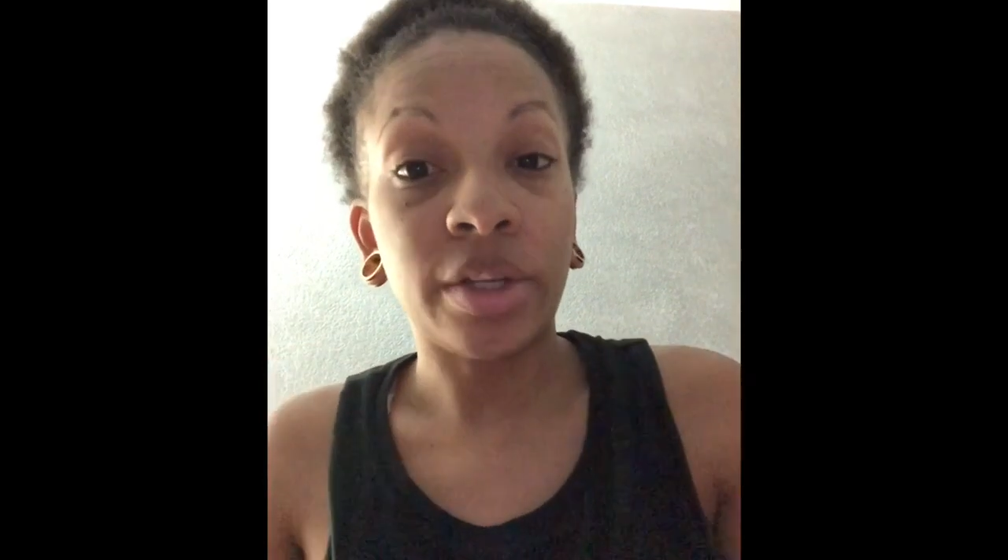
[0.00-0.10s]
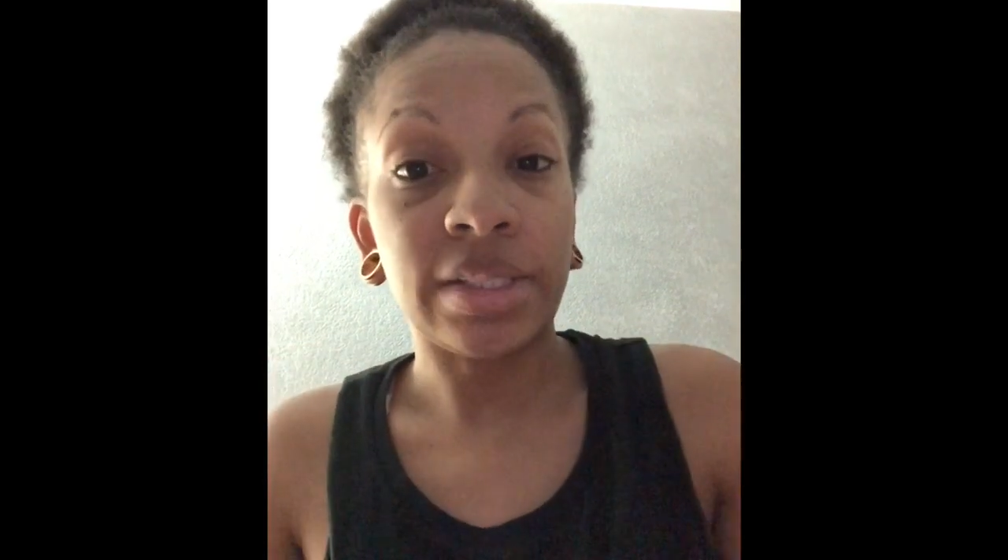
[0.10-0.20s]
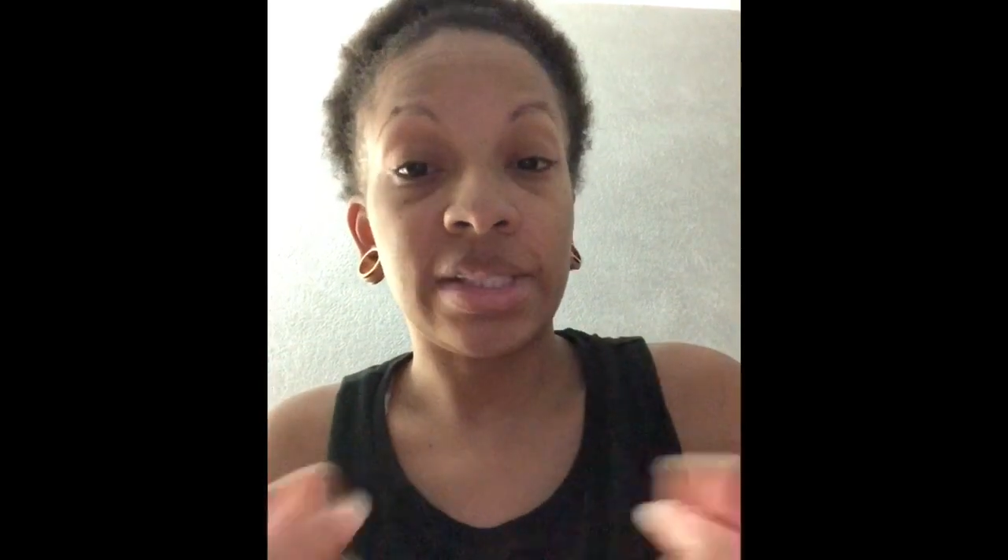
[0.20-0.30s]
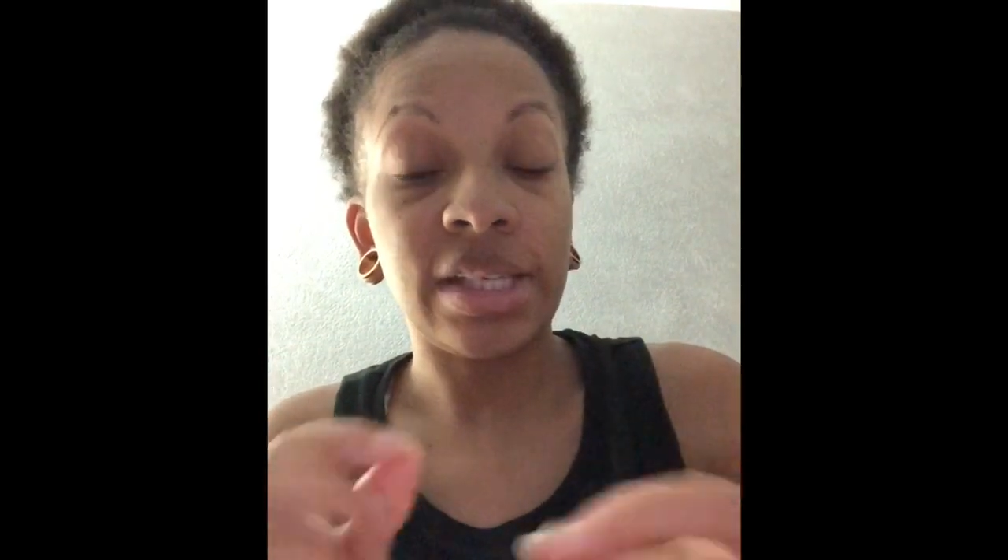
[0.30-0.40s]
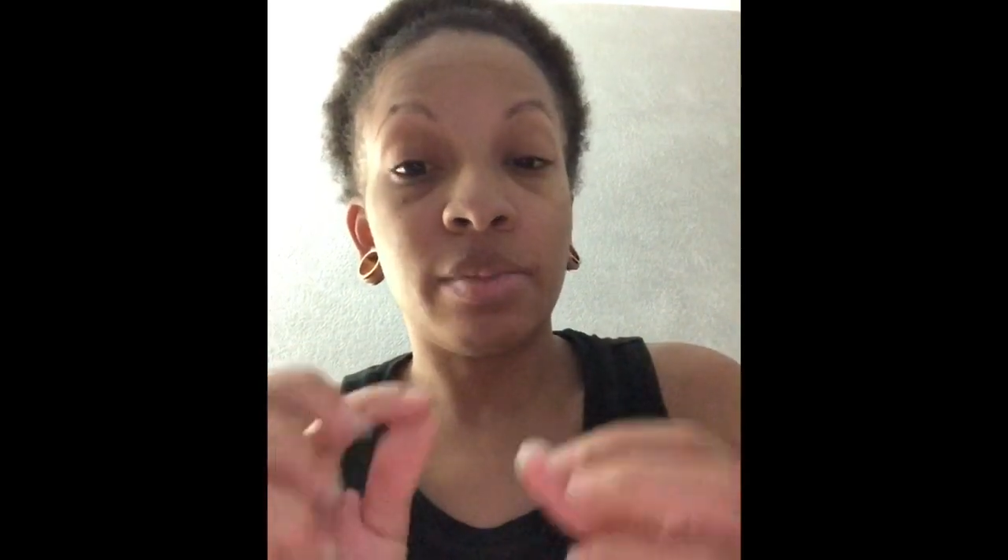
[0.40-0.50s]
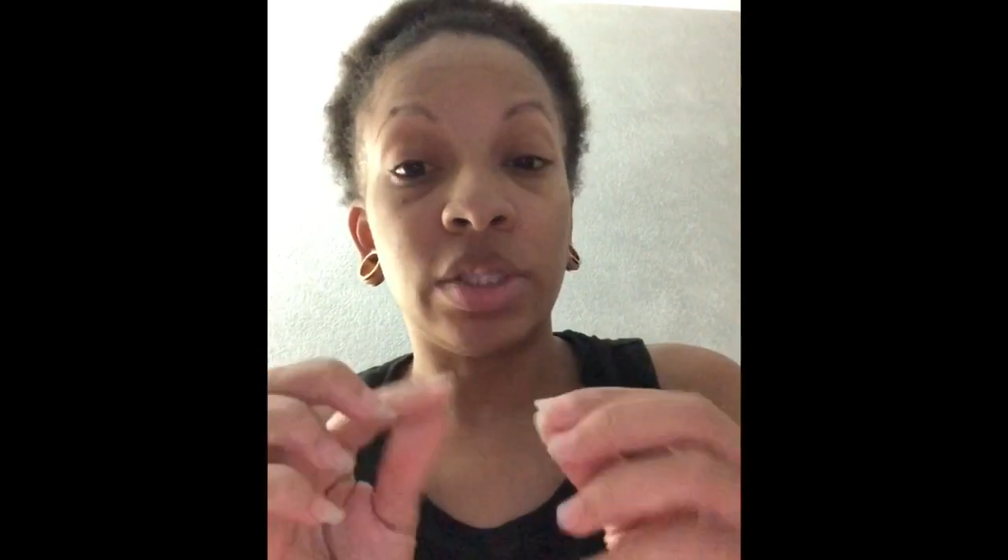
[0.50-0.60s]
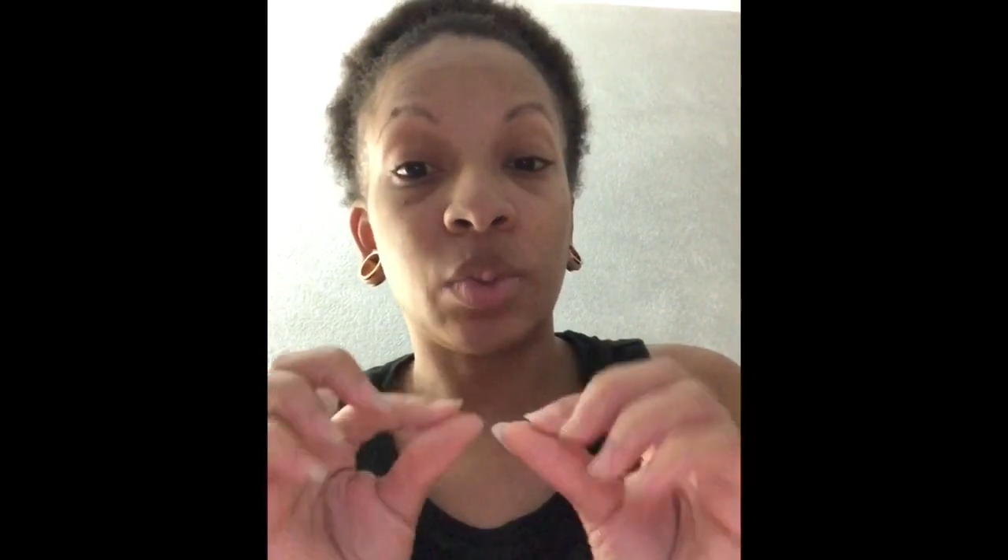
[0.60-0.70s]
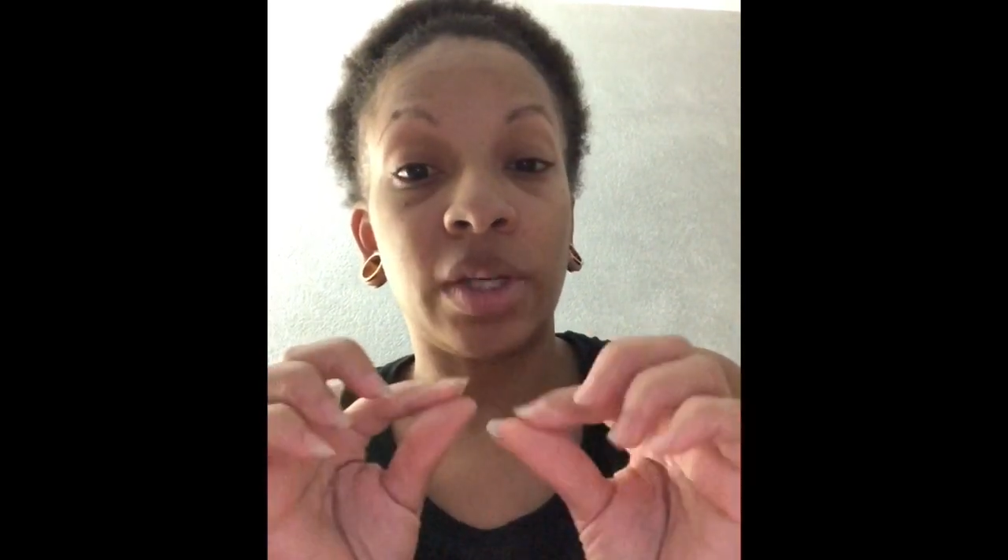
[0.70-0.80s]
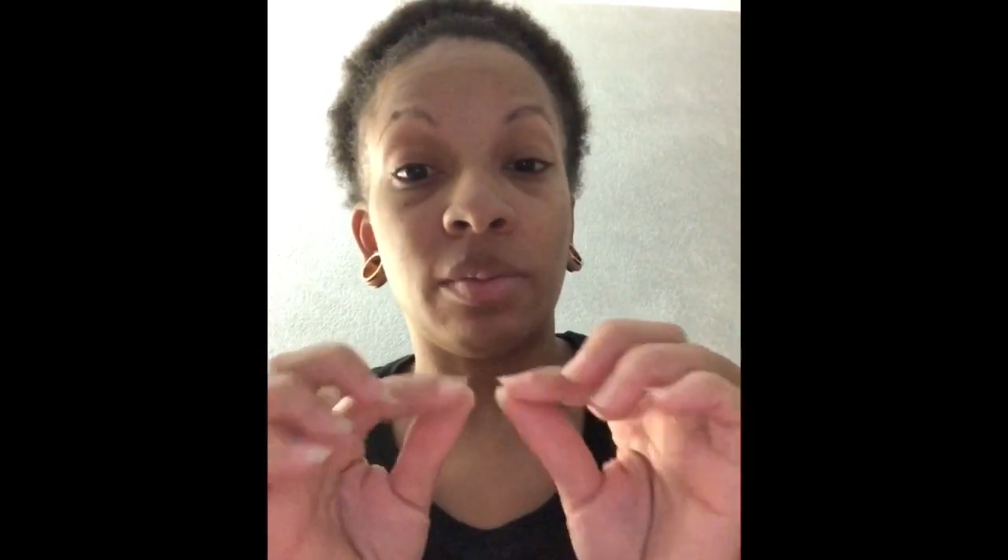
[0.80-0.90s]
are taking the